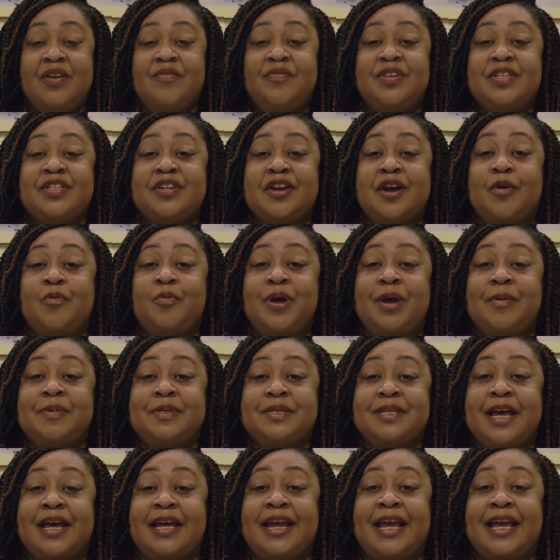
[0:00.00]
visit our
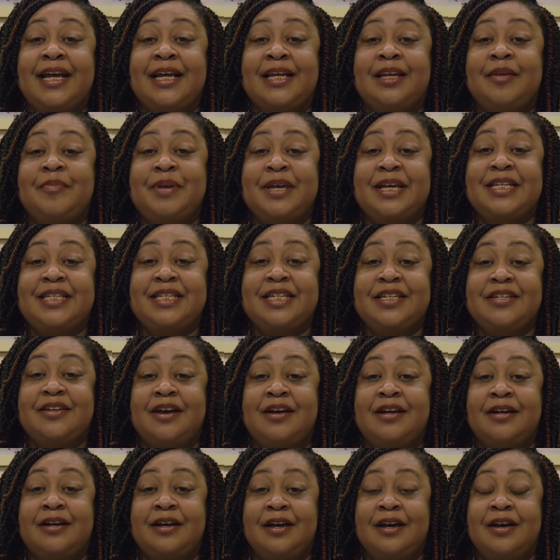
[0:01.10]
website at
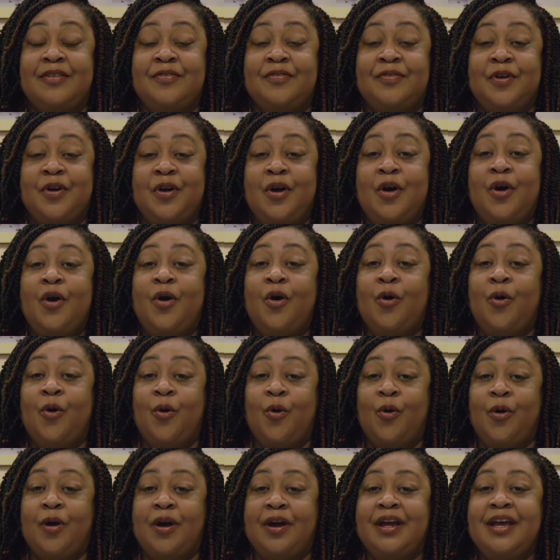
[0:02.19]
columbiasc.gov
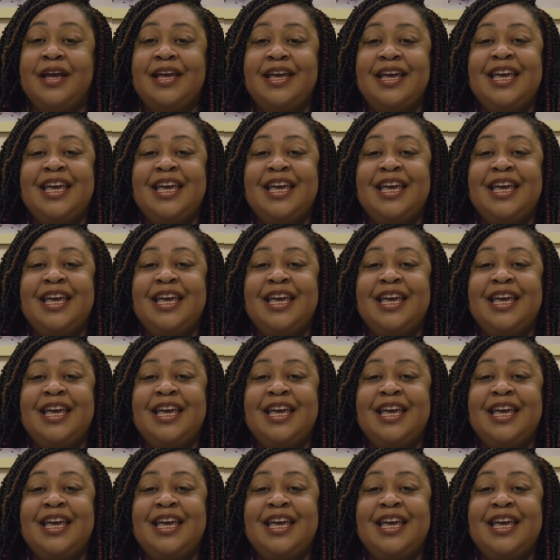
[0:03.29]
or